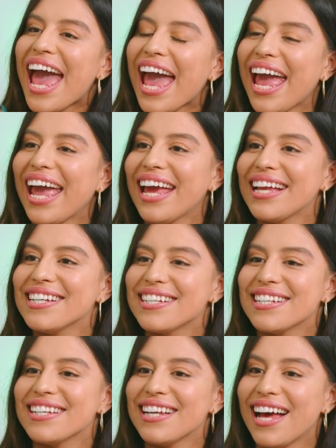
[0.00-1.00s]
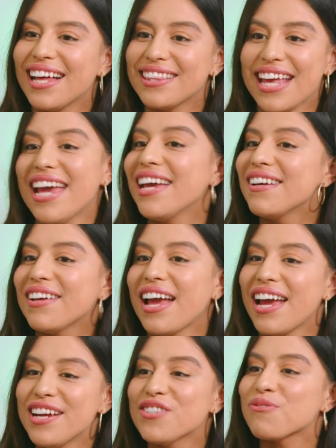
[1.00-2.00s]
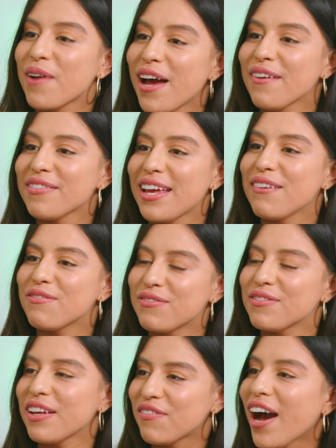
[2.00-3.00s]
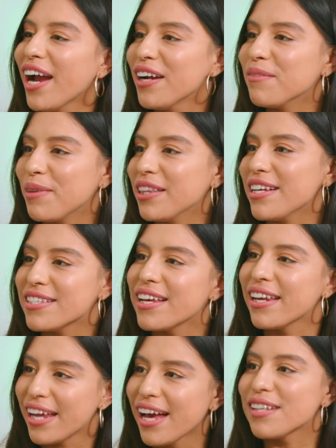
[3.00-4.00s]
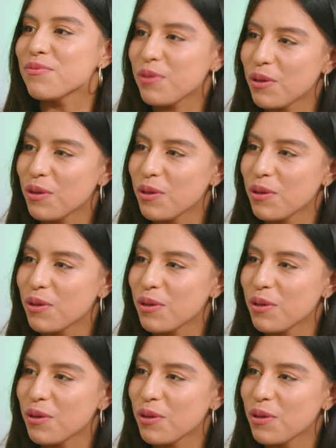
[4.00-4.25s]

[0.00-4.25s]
and each round they've hired me. They said, yes, we